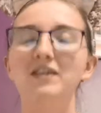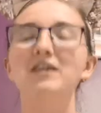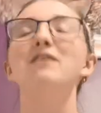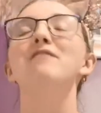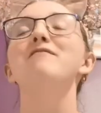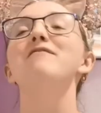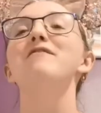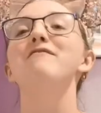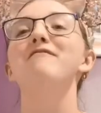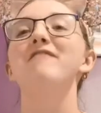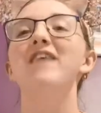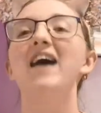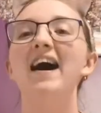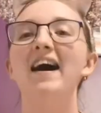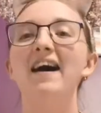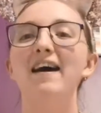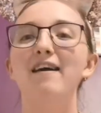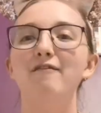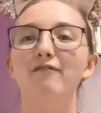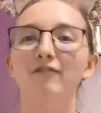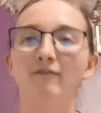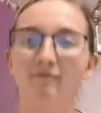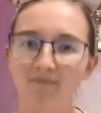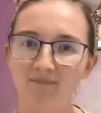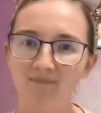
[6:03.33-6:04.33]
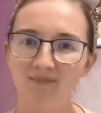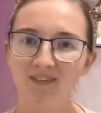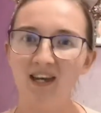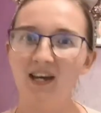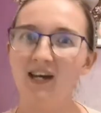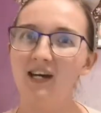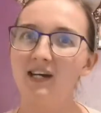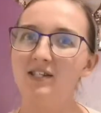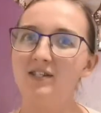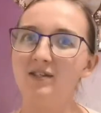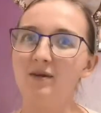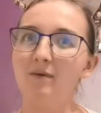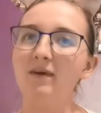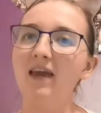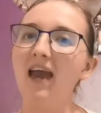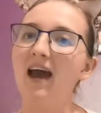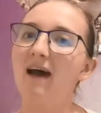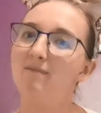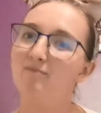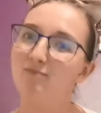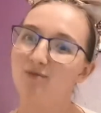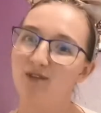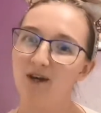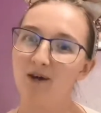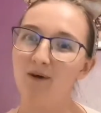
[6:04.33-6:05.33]
the other 5. So
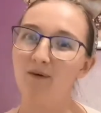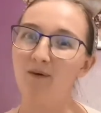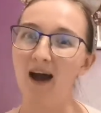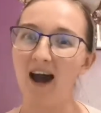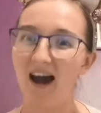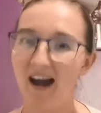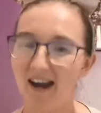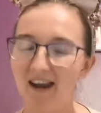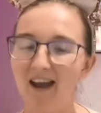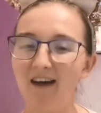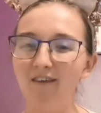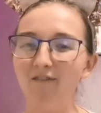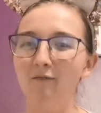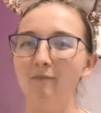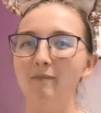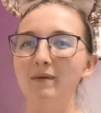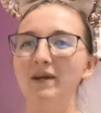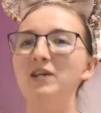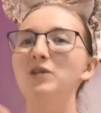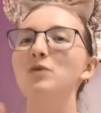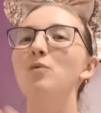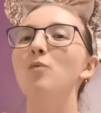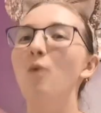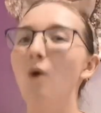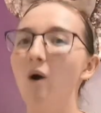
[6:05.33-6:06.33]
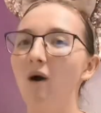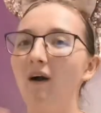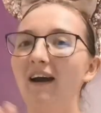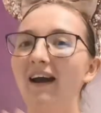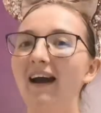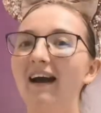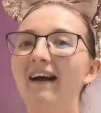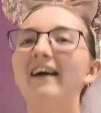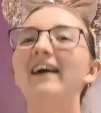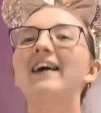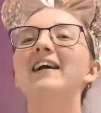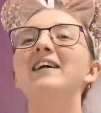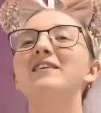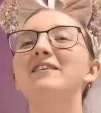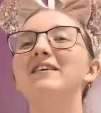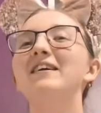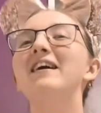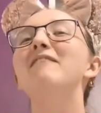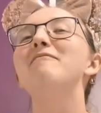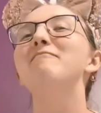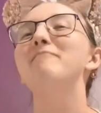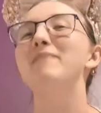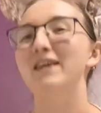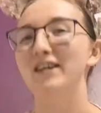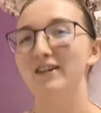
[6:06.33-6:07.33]
yeah, so I haven't picked 1 character,
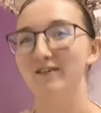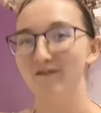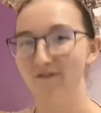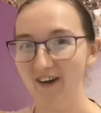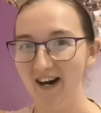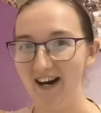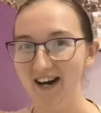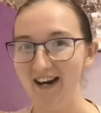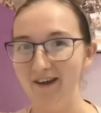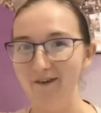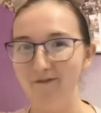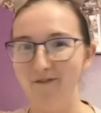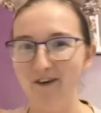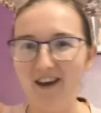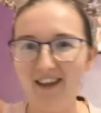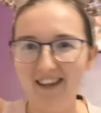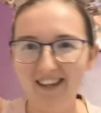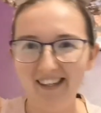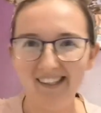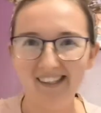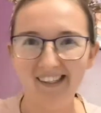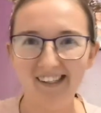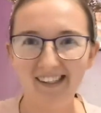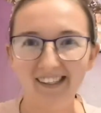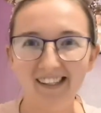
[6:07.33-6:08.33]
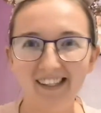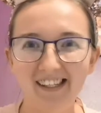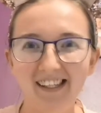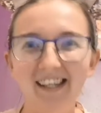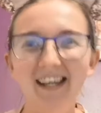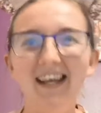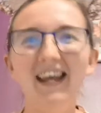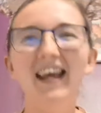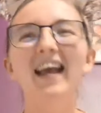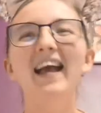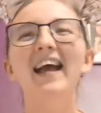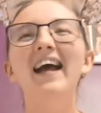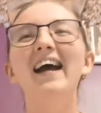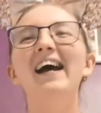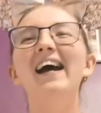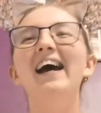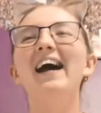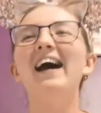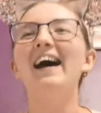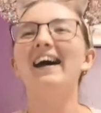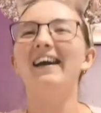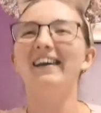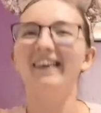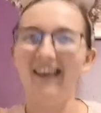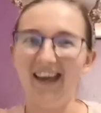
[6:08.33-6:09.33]
I've picked 5.
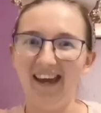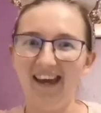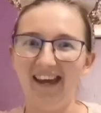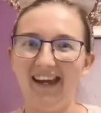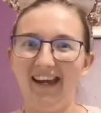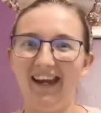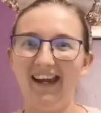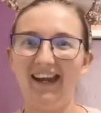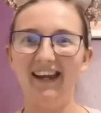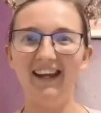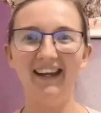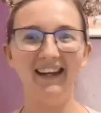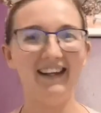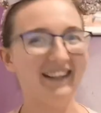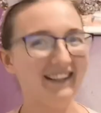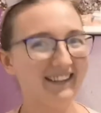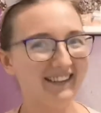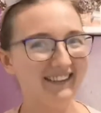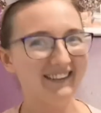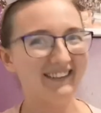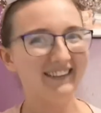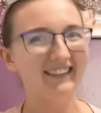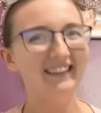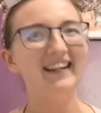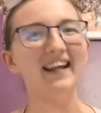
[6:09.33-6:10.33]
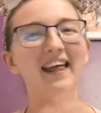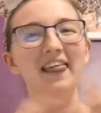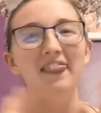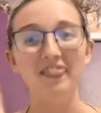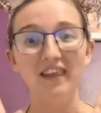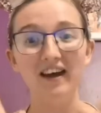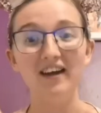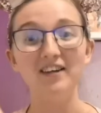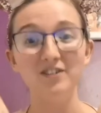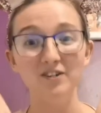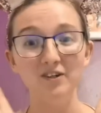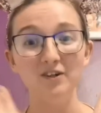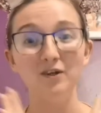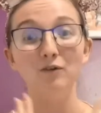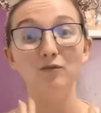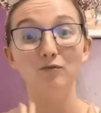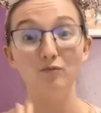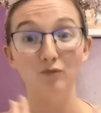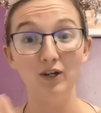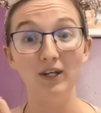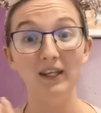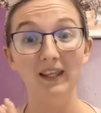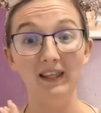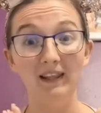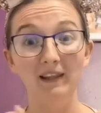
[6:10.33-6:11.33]
Okay, that took a
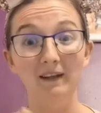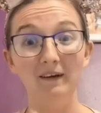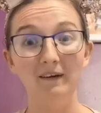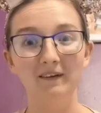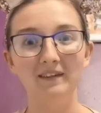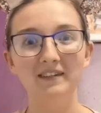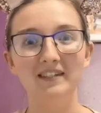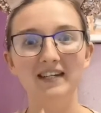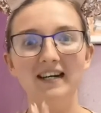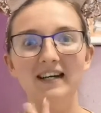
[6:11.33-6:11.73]
really long